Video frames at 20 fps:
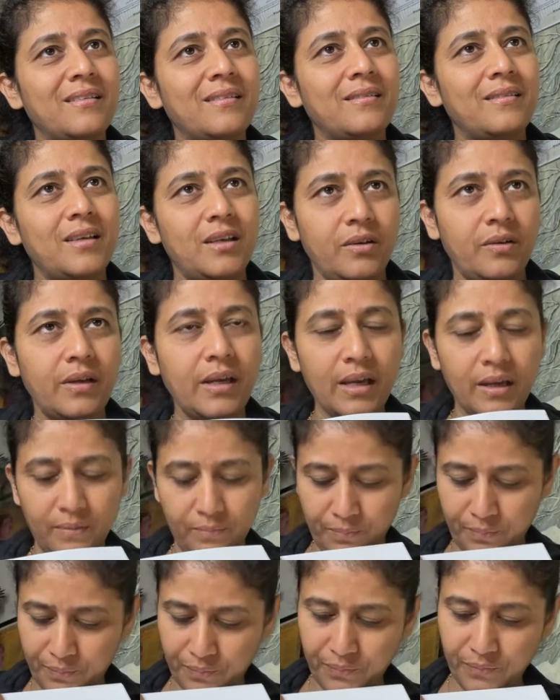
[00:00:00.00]
Okay?
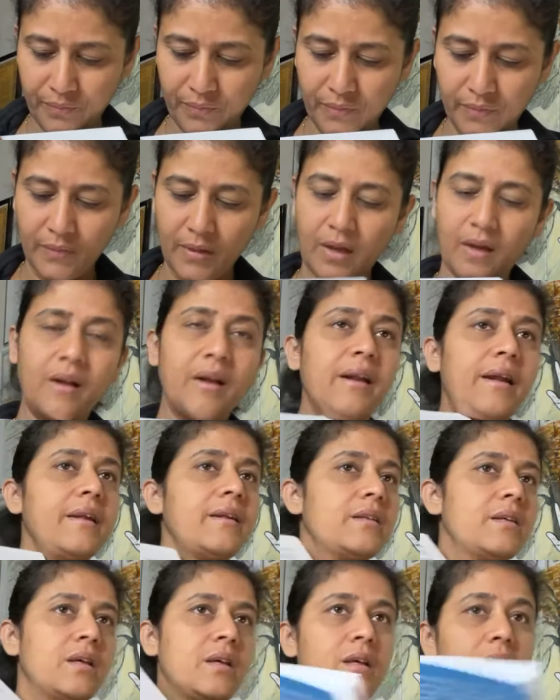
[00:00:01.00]
All right?
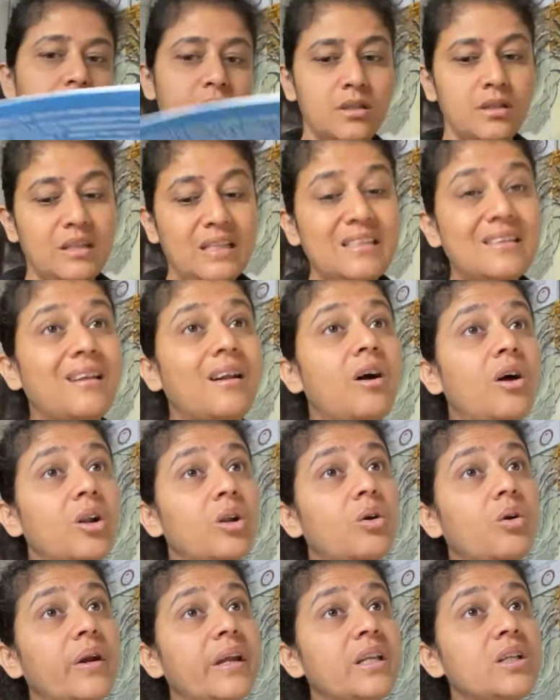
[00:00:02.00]
These are all
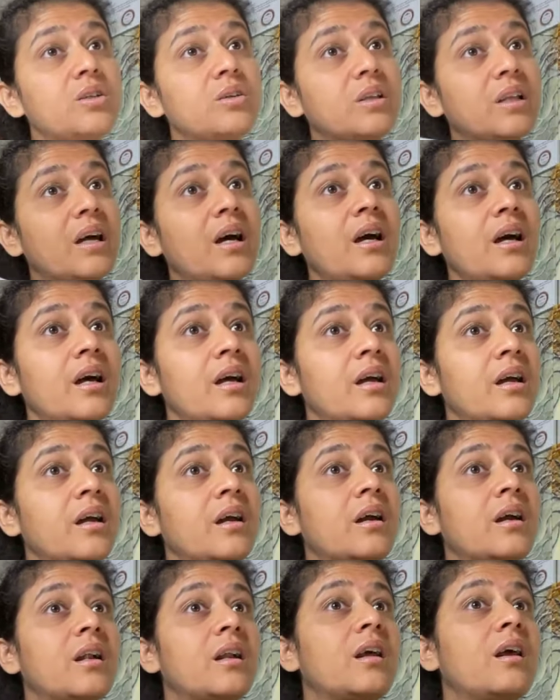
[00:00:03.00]
going to the
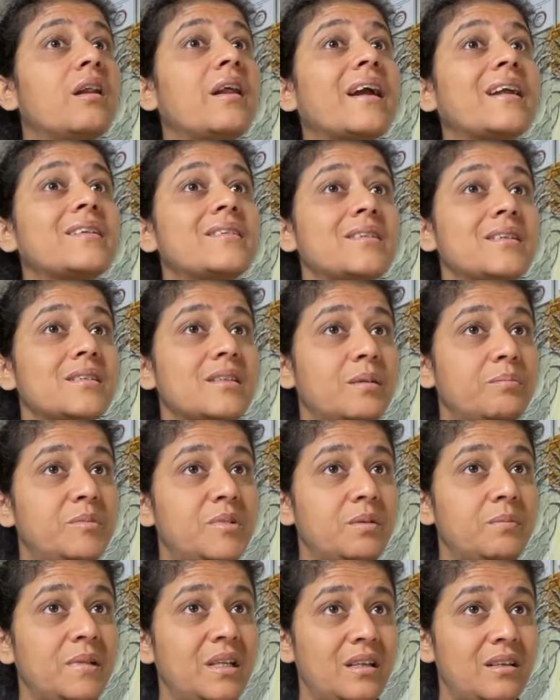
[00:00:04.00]
Rectus
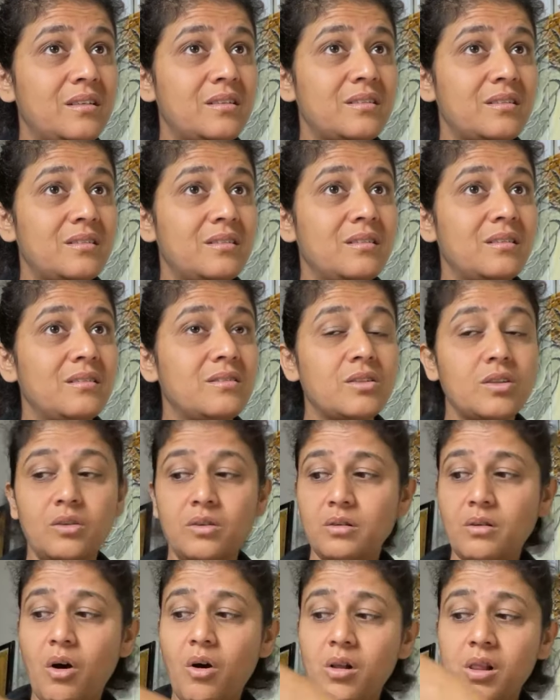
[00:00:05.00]
Abdominis. Mm-hmm. So
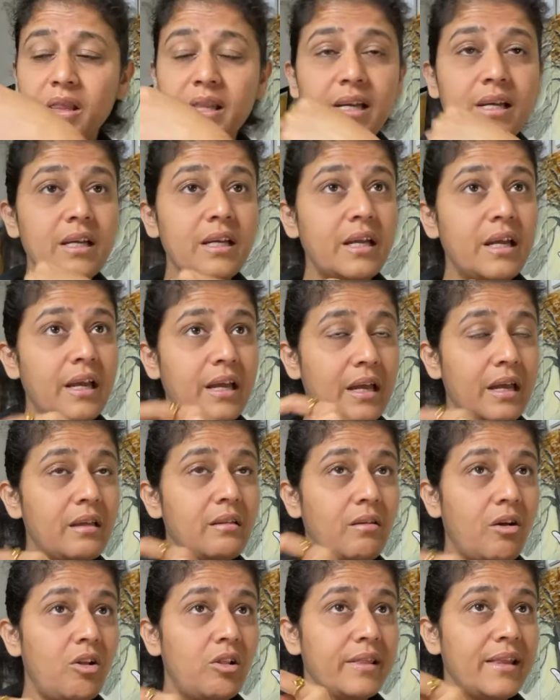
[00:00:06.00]
all the
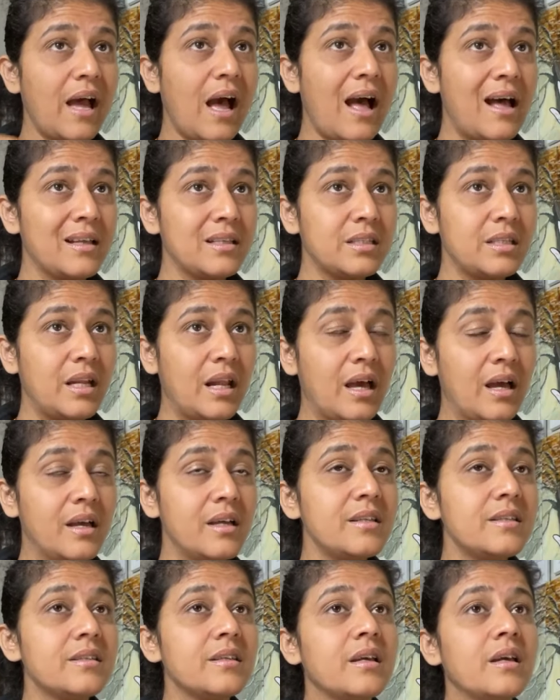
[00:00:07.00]

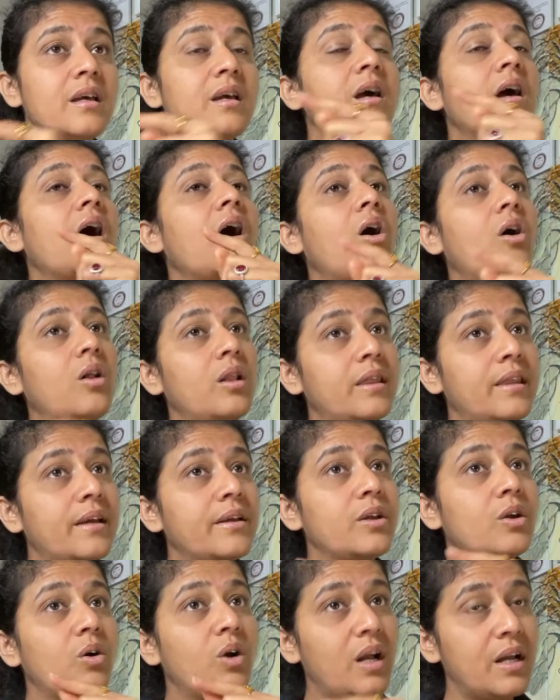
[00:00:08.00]
asanas, all the
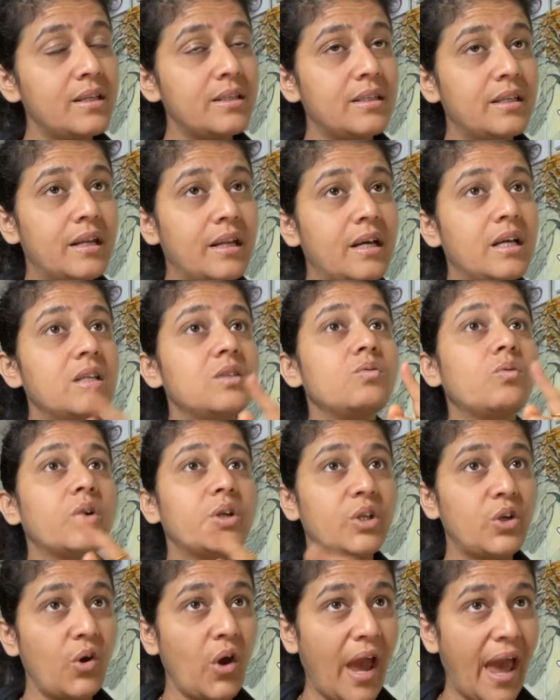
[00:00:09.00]
yogasanas, what
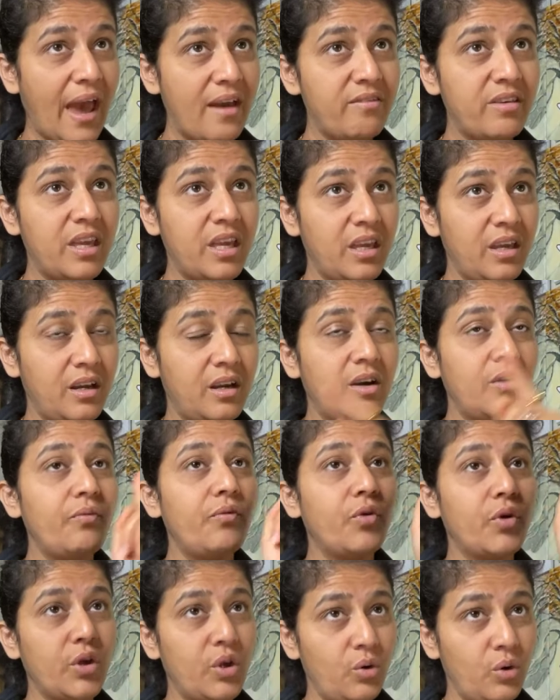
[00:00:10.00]
you have here for
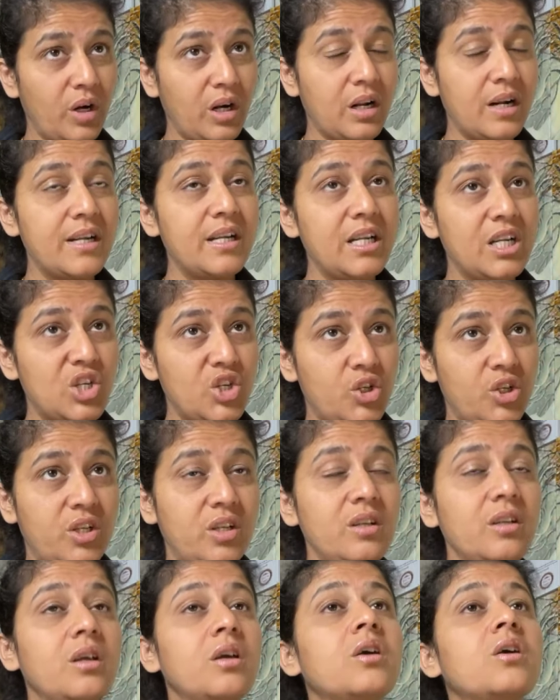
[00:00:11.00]
your
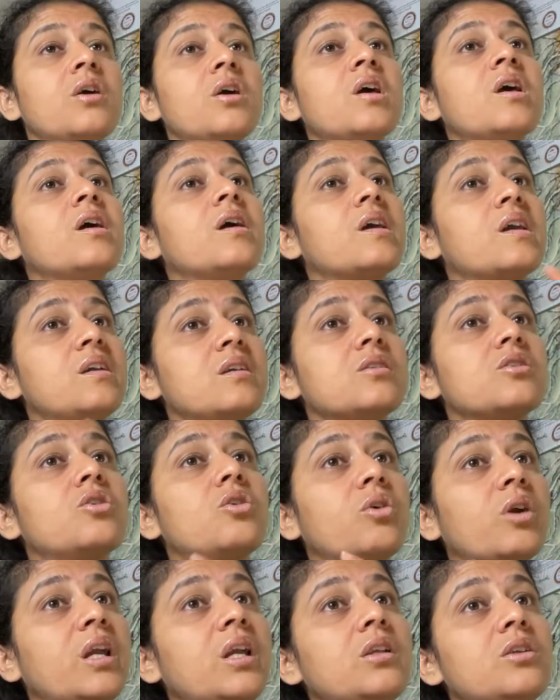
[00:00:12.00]
condition is
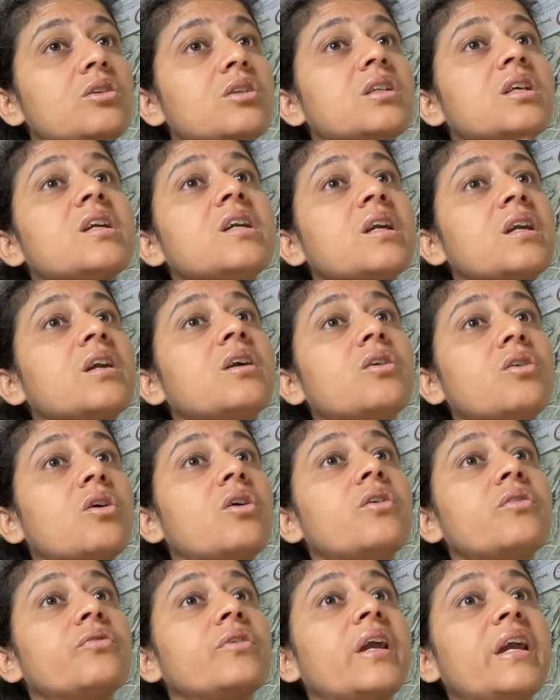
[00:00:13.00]
going to take care
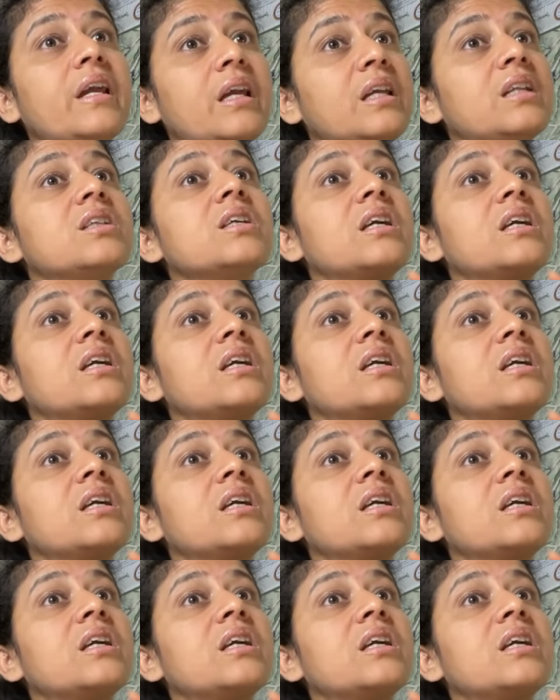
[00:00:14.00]
of it